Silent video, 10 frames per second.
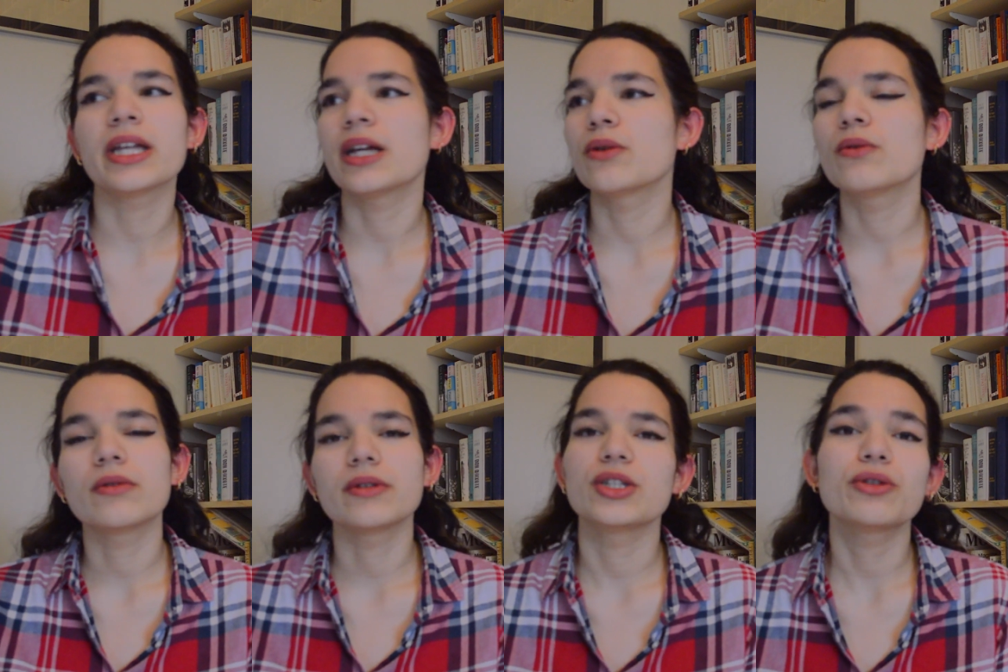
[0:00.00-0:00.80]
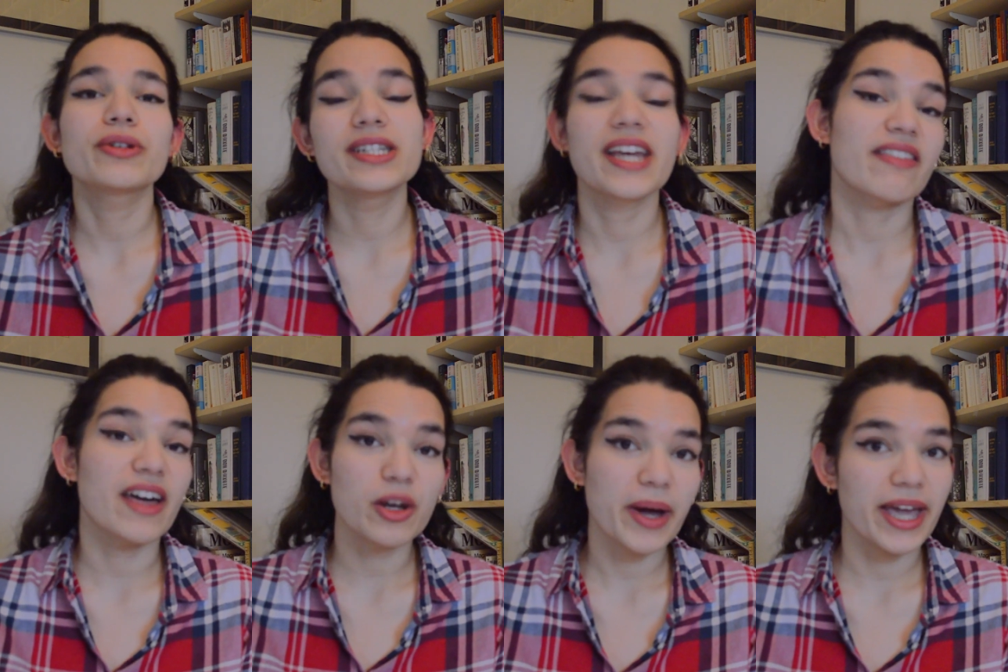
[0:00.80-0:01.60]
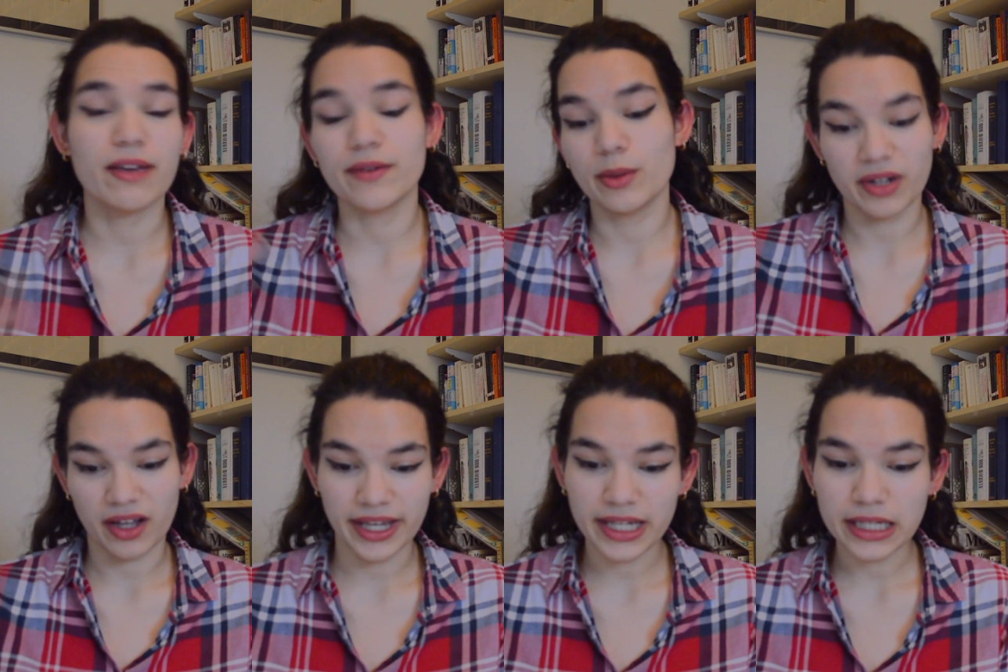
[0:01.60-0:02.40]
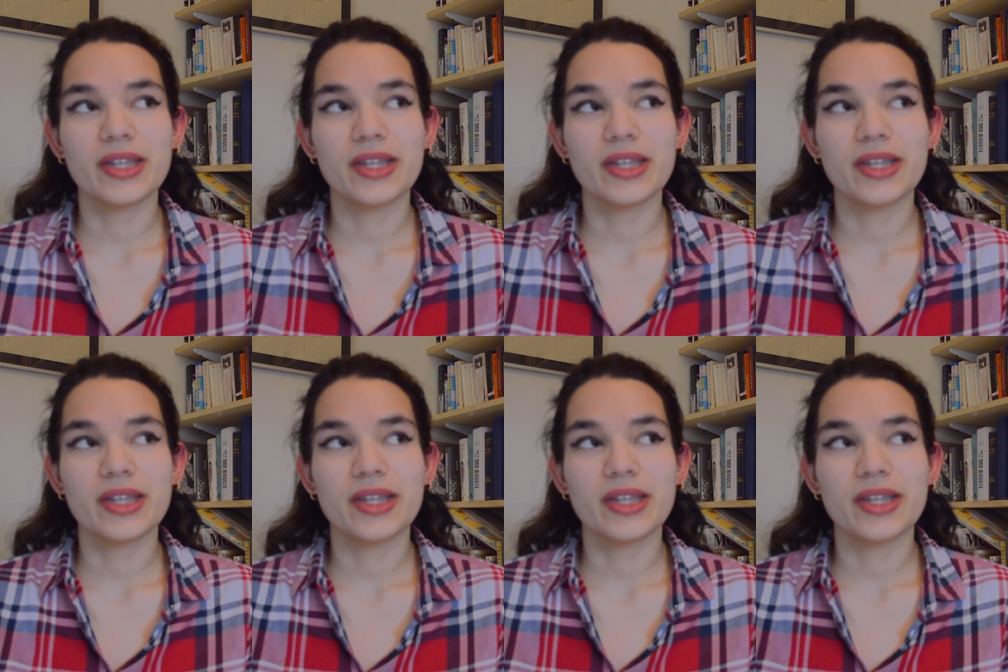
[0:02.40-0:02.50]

and you can take that away if you would like.